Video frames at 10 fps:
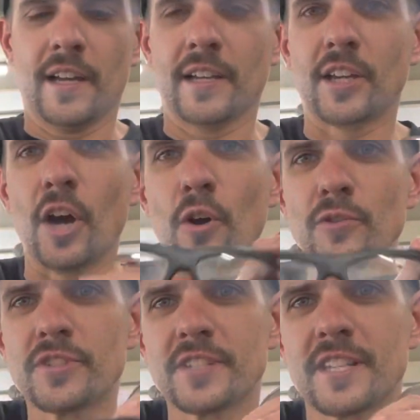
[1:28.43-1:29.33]

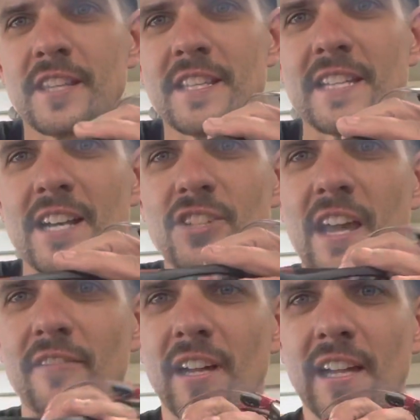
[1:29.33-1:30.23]
Coast. These actually
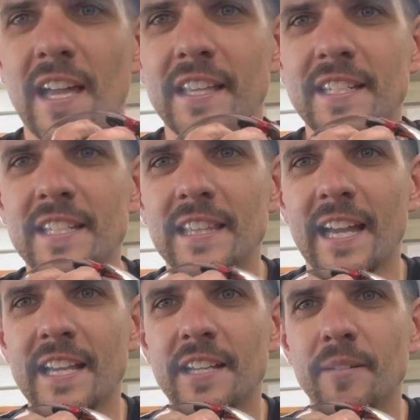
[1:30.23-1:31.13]
have a LED
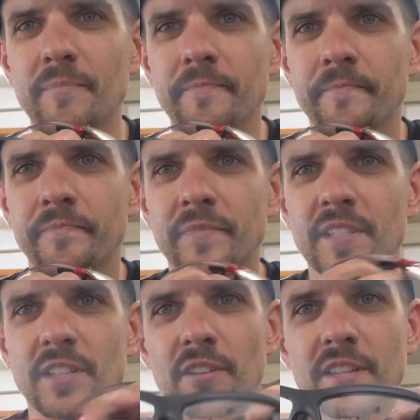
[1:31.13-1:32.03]
light in them.
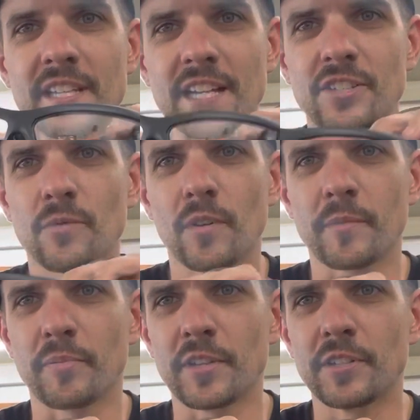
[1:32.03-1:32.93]
So these actually
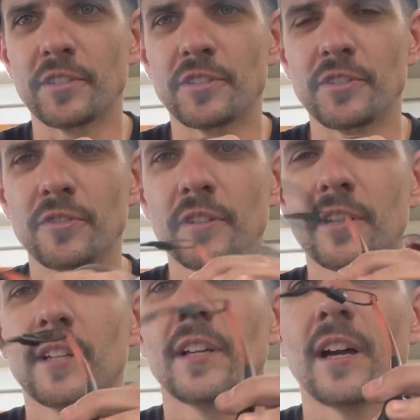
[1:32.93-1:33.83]
work pretty good
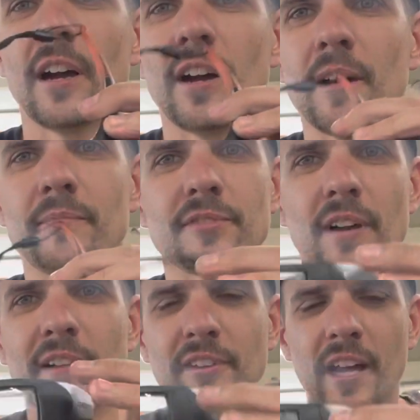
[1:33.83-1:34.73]
too.
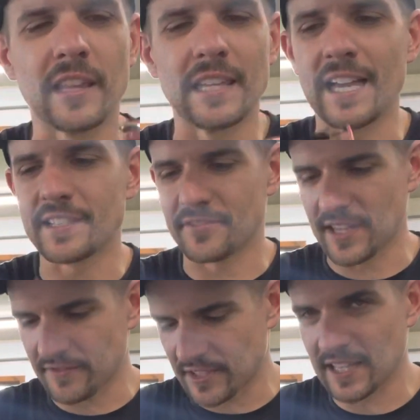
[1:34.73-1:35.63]
So I've got lots of
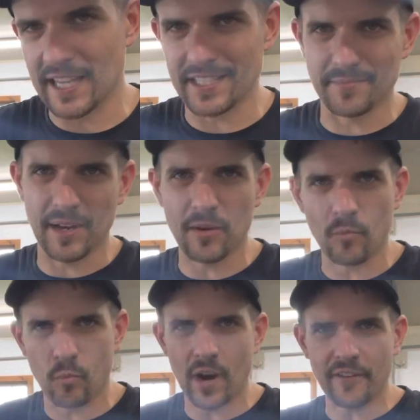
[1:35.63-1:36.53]
safety glasses. My
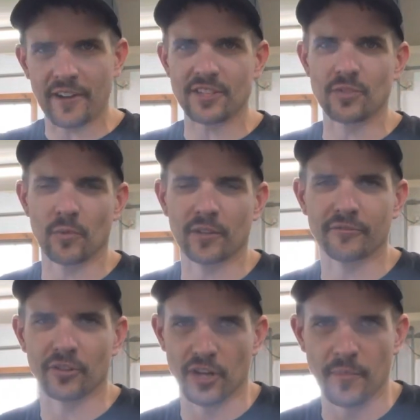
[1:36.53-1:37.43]
wife actually
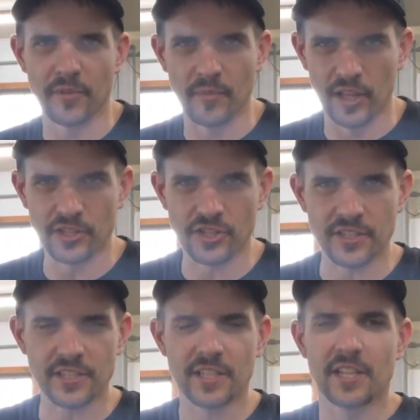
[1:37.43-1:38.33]
worked for an
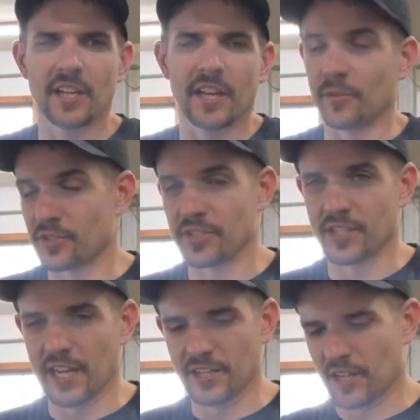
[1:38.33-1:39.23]
ophthalmologist, which is
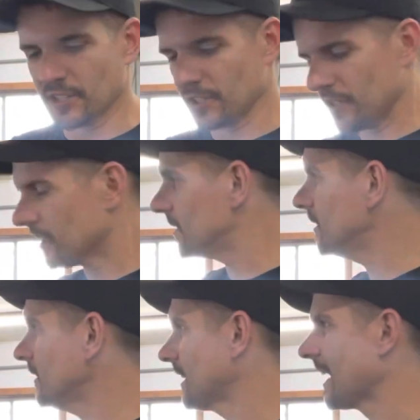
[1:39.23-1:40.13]
an eye doctor.
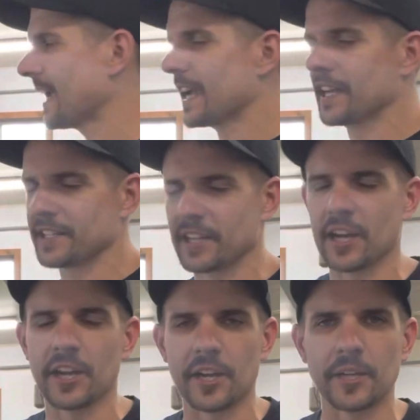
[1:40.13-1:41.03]

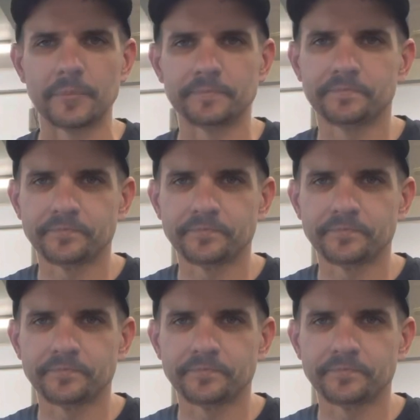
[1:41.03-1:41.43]
And